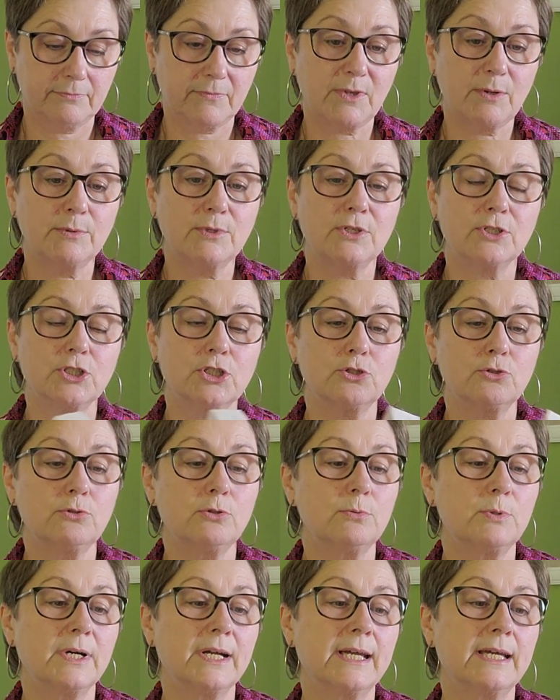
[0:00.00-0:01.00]
I'm not sure
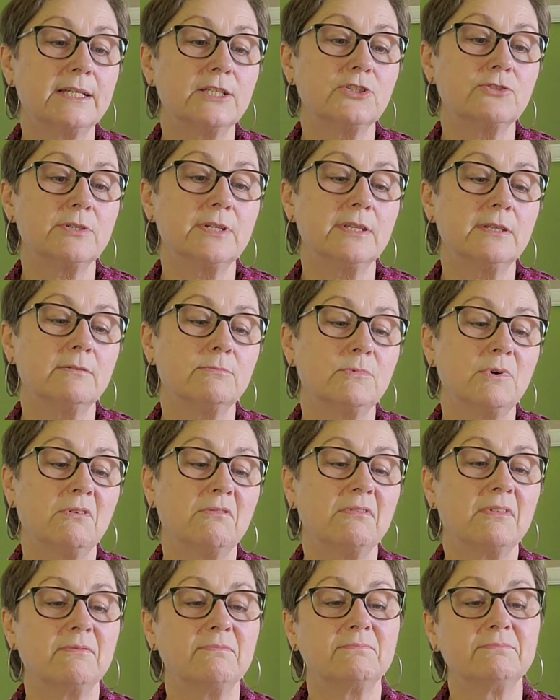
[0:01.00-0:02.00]
what country,
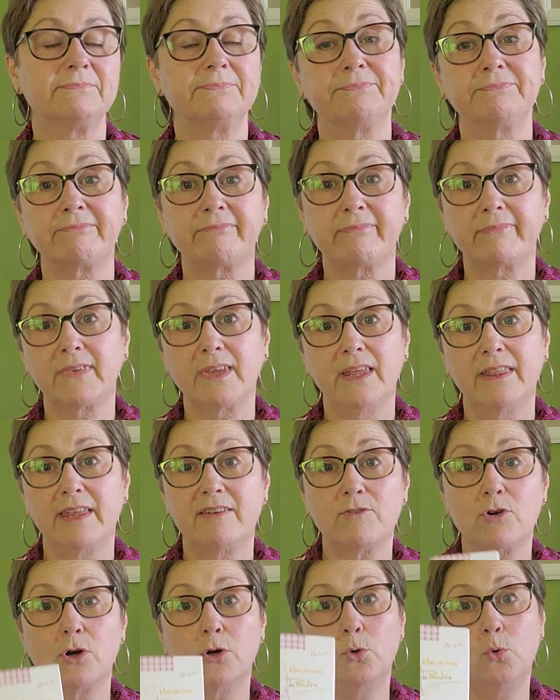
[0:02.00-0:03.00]
well, they've
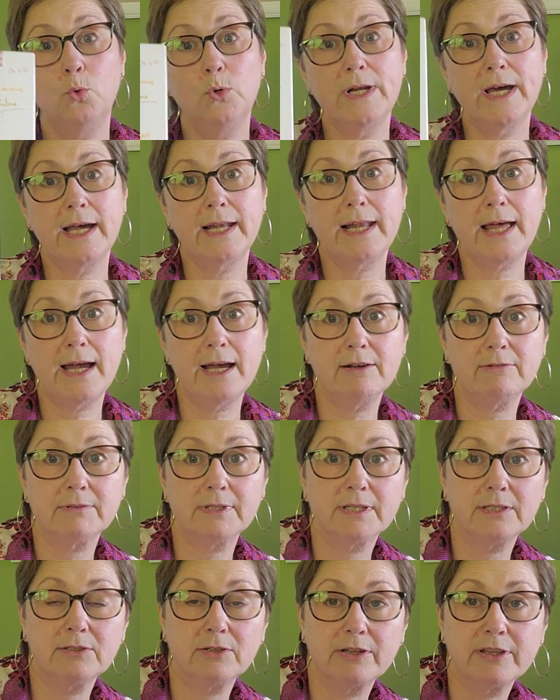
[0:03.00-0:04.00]
got "Ooh la la"
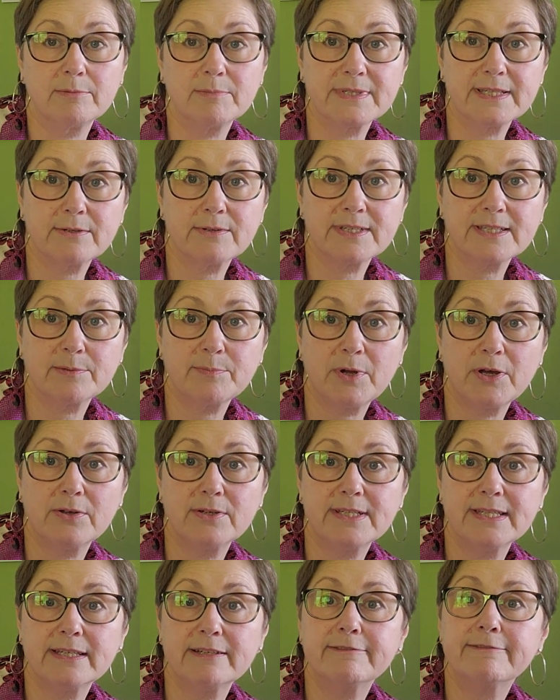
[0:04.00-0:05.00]
written on them, so I
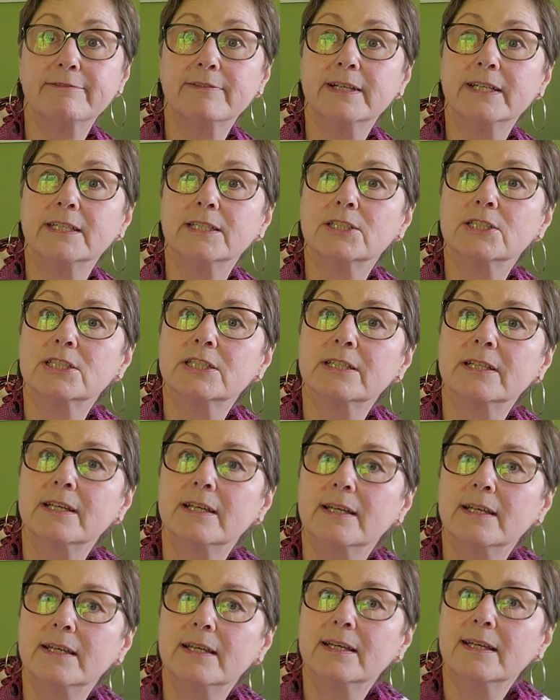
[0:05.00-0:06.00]
suppose they're French.
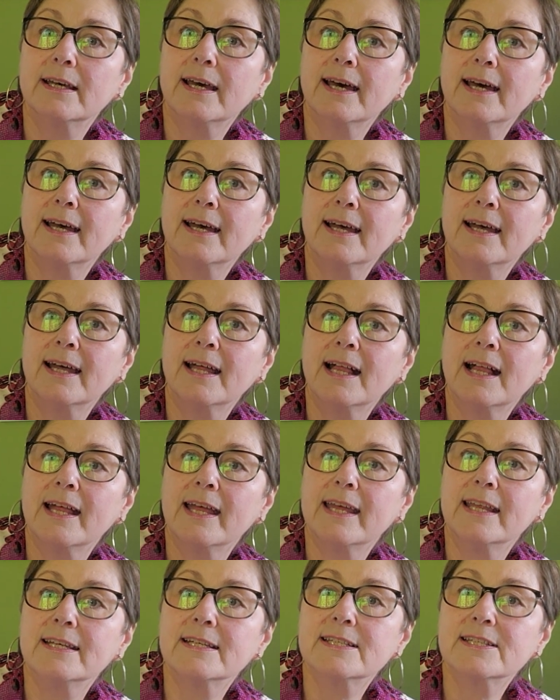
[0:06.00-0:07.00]

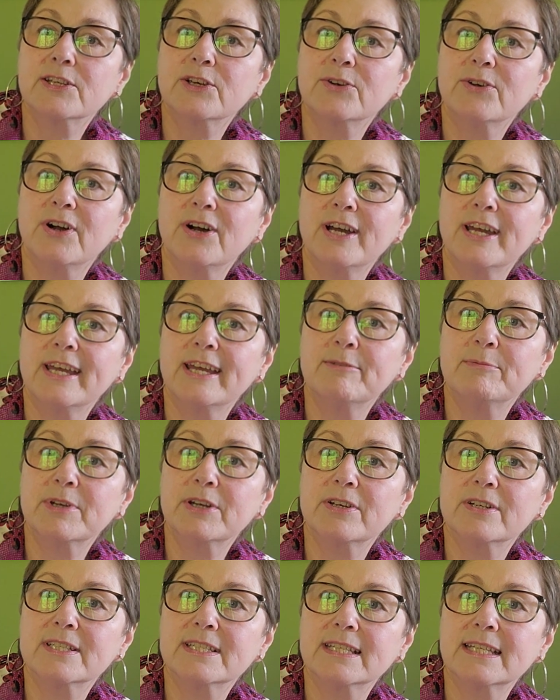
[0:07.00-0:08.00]
And so I am
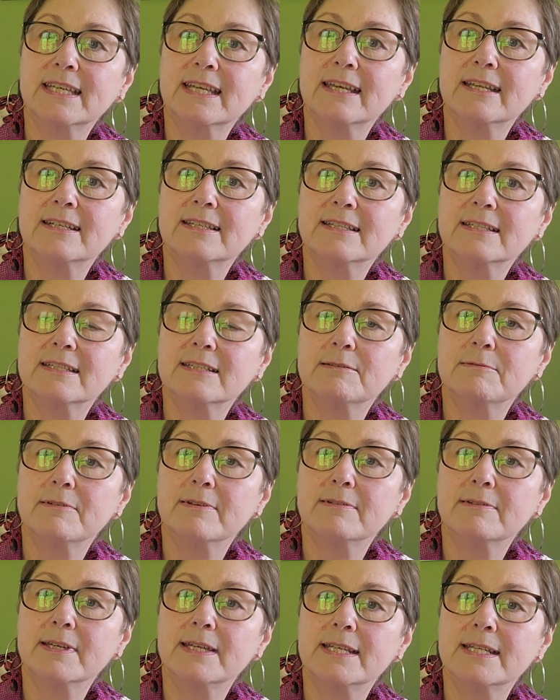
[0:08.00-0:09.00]
going to get
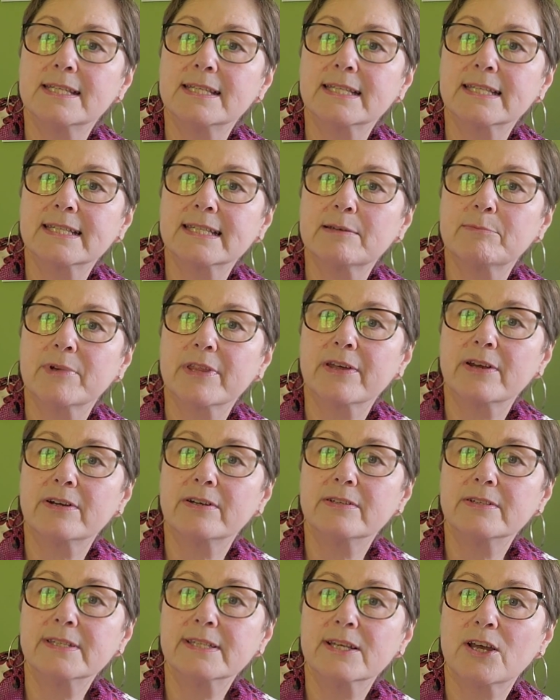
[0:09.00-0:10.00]
into some of
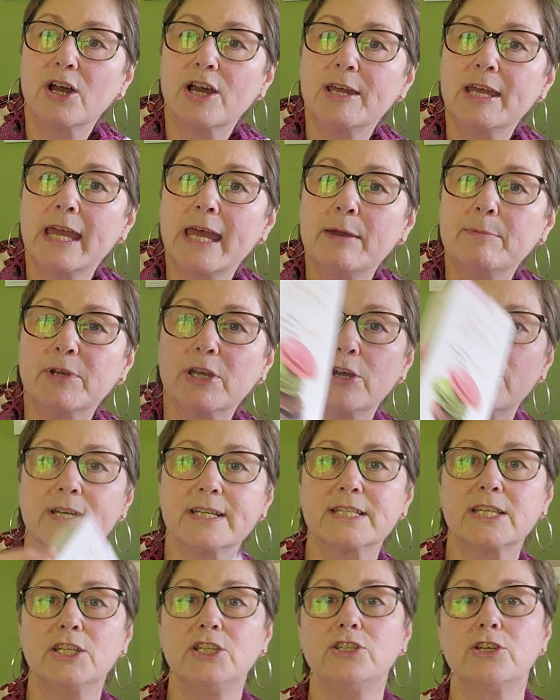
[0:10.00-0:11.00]
those. I am going
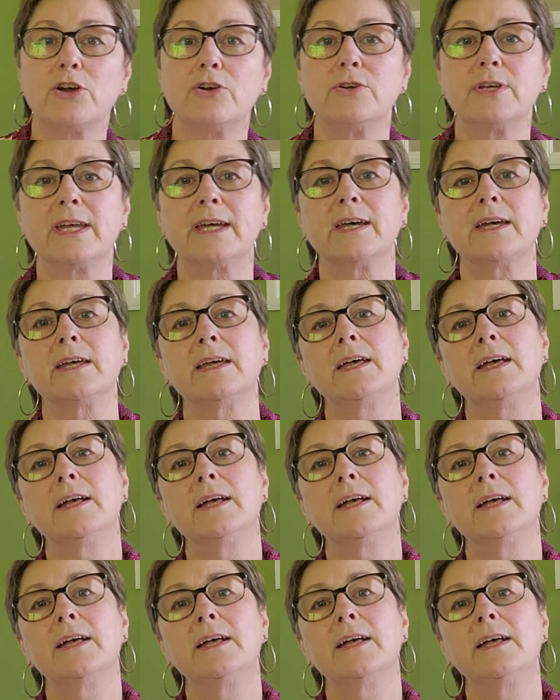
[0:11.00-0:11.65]
to yoga.